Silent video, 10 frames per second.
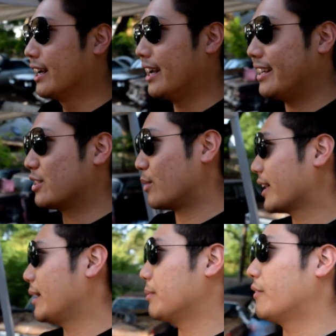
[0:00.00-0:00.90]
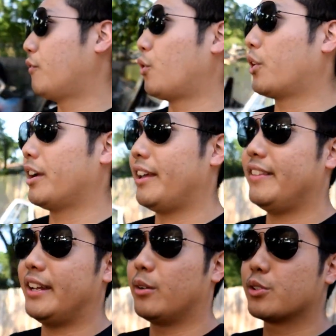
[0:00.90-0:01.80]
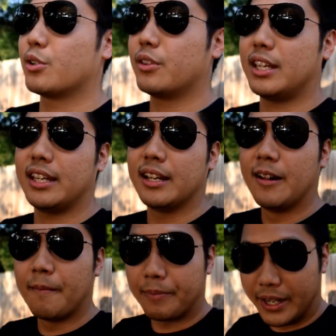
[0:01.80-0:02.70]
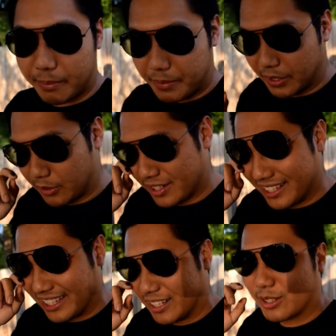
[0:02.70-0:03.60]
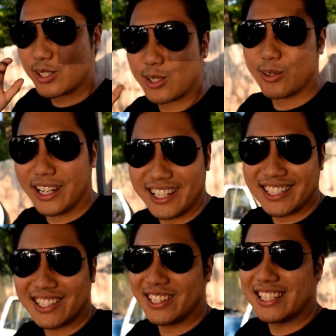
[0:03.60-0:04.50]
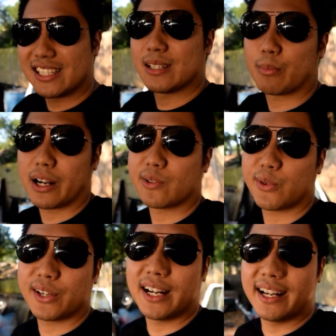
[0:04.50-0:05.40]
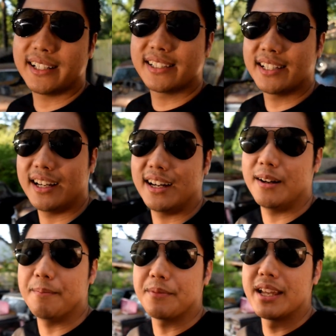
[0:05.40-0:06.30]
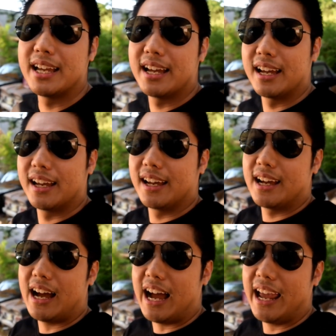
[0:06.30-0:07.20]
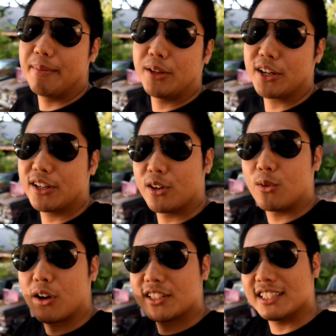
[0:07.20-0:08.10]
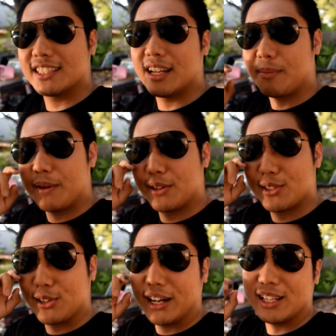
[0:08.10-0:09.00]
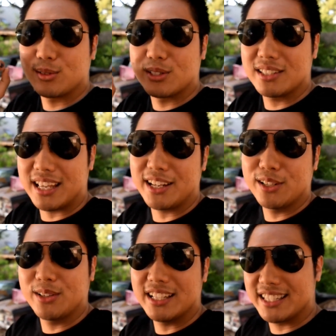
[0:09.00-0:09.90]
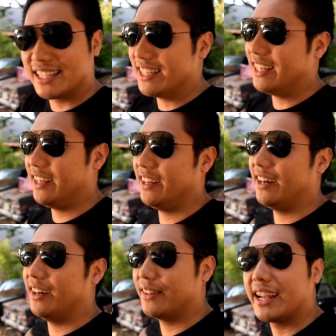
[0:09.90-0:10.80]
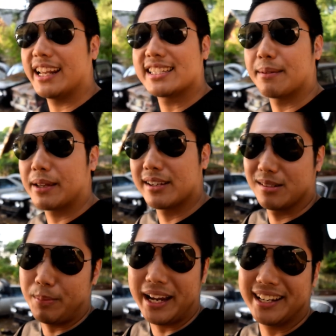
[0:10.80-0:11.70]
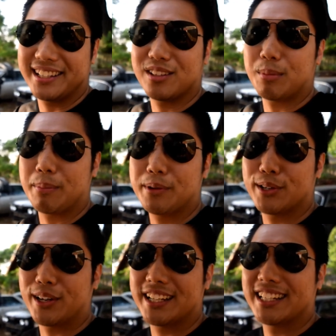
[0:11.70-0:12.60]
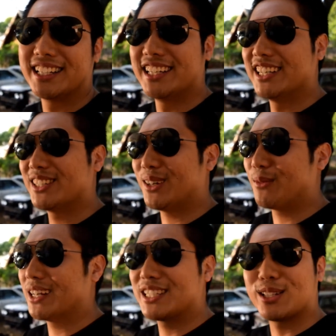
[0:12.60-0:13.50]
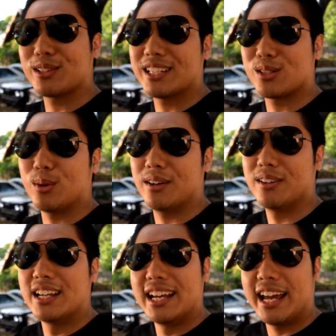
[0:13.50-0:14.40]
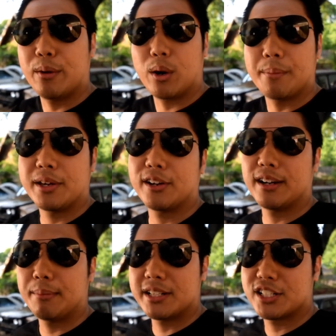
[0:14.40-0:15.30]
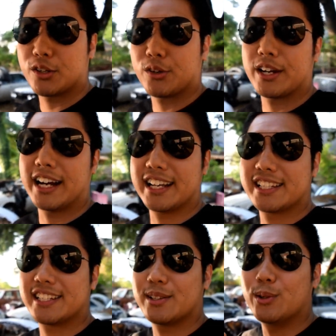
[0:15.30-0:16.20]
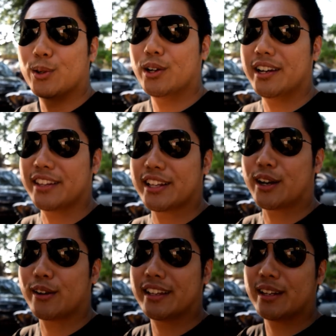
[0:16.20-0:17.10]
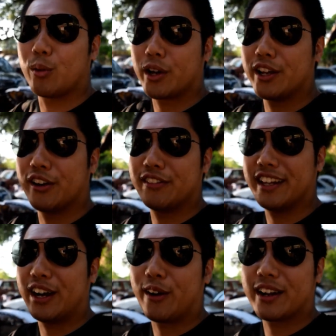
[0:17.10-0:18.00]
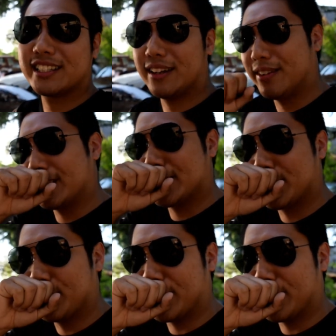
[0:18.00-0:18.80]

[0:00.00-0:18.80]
That's what I came here for. And then also the duckbill looks so nice. So that's a surprise for you guys. Um, I am not gonna rock just a duckbill, so you guys will stay tuned and see. Uh, they're getting something else painted to be put on it. So I'm really stoked as well. And while I'm here, let me just show you guys ooh, another car that they're working on. The RX-7 is so